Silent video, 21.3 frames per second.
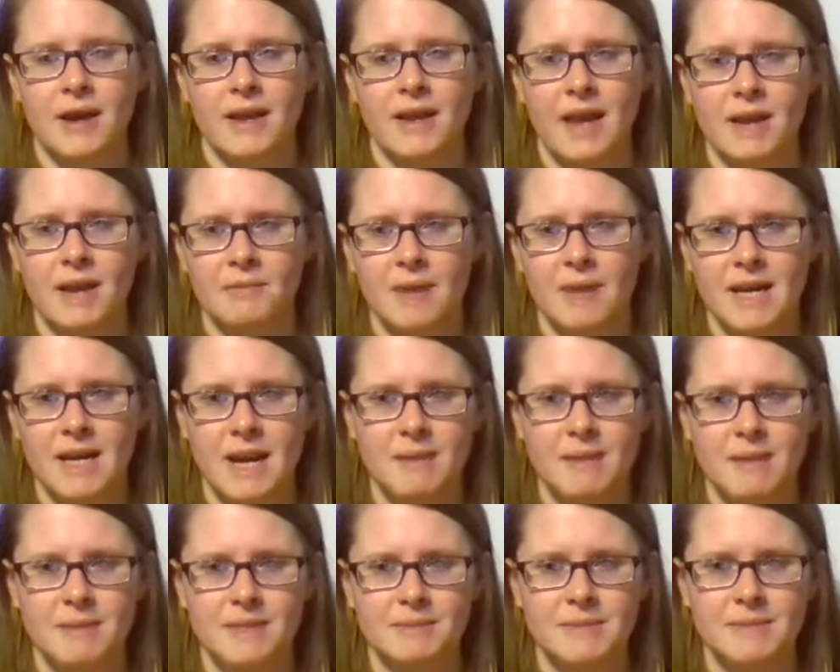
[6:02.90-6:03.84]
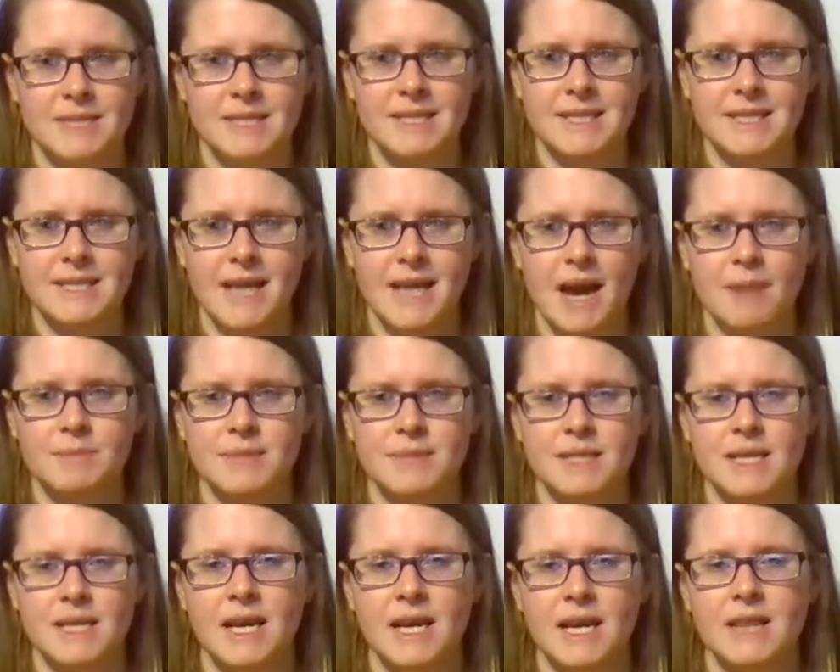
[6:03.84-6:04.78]
Again, my name is Mrs.
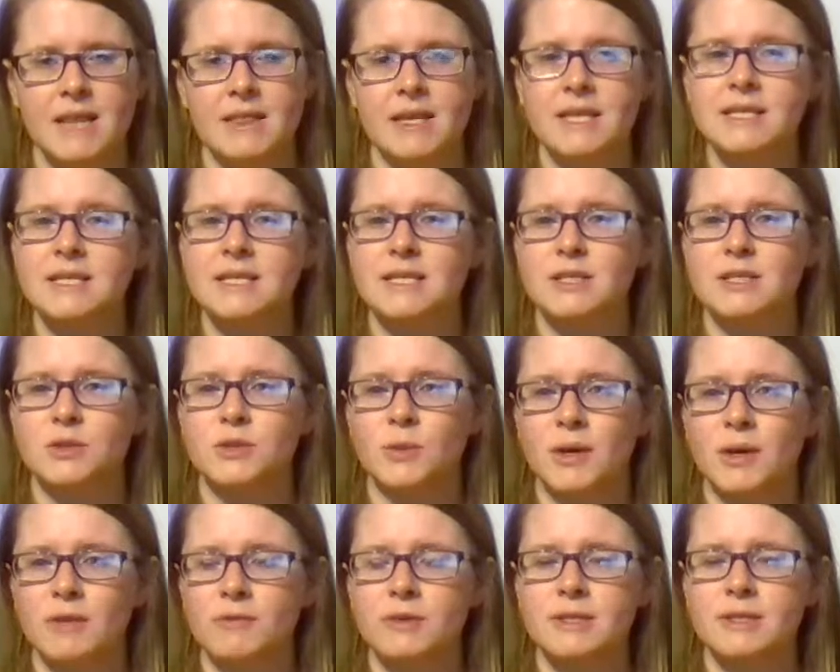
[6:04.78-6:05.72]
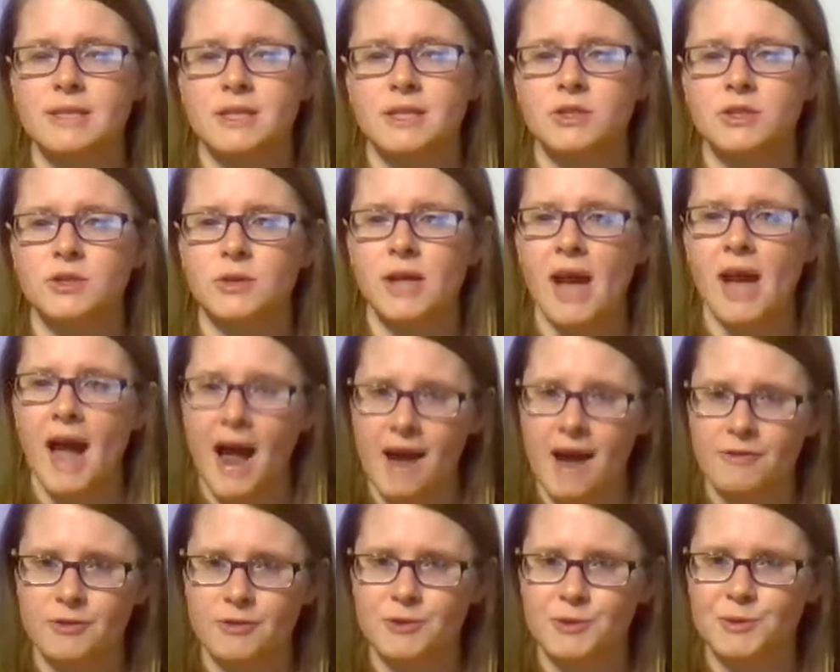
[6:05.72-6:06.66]
Thompson, and this is a 21st Century
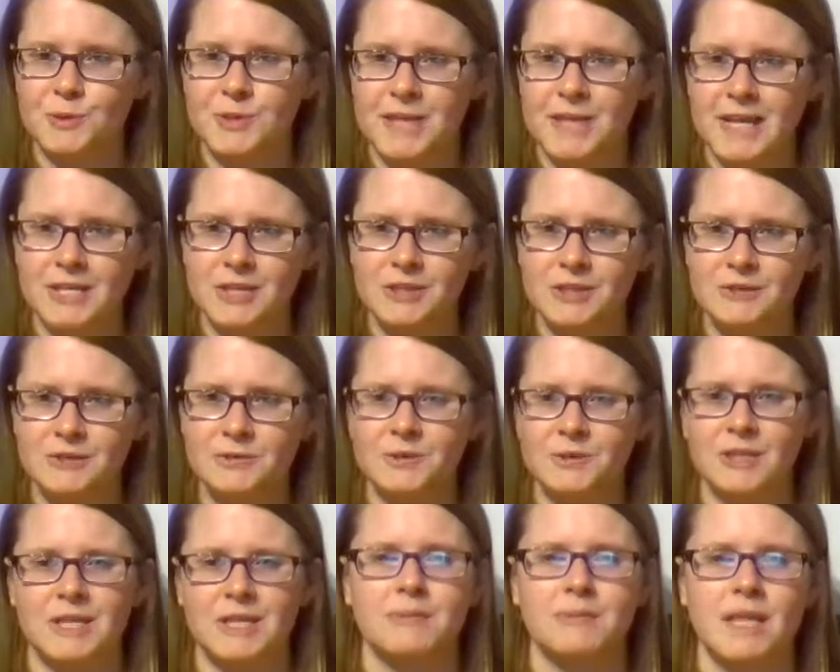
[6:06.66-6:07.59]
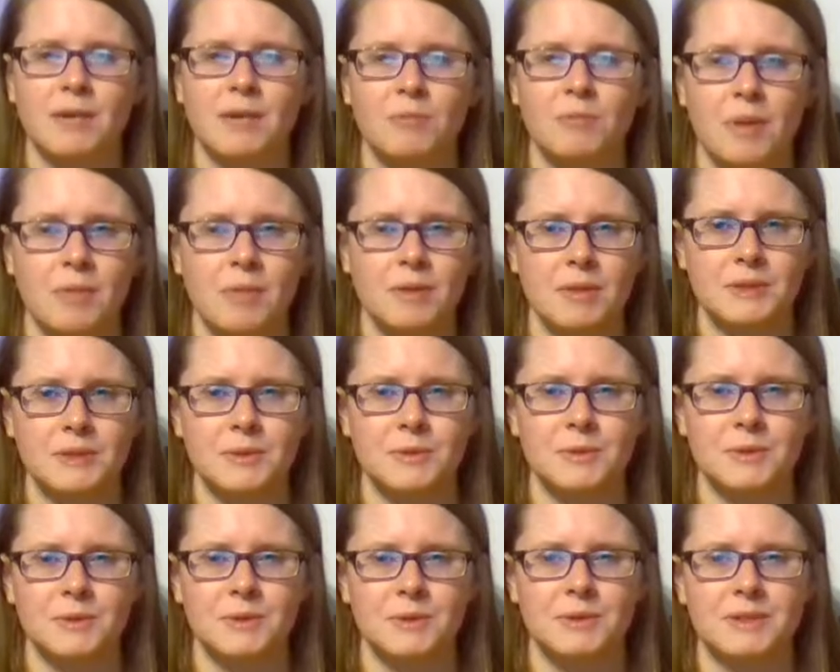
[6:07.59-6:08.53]
After School Session for Jamestown Public
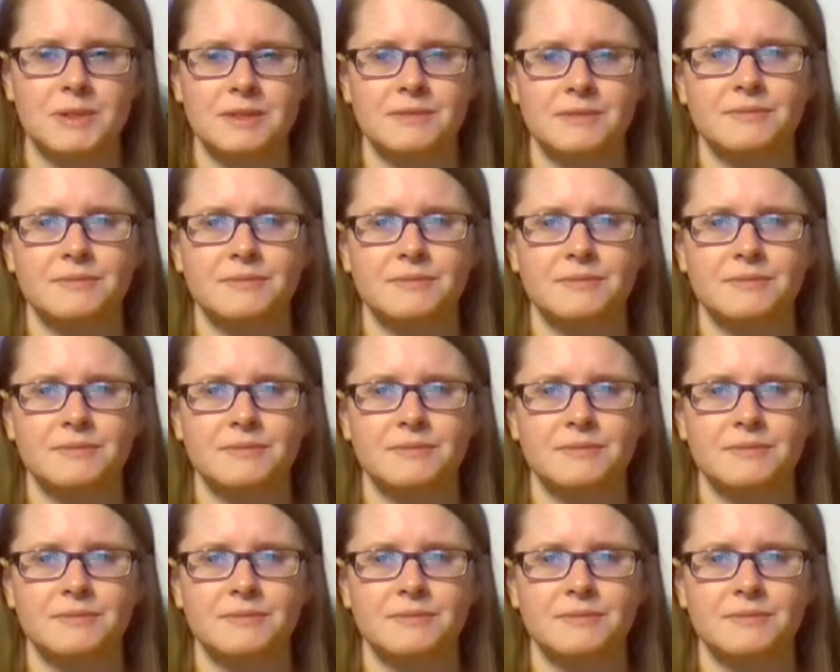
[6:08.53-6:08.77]
Schools.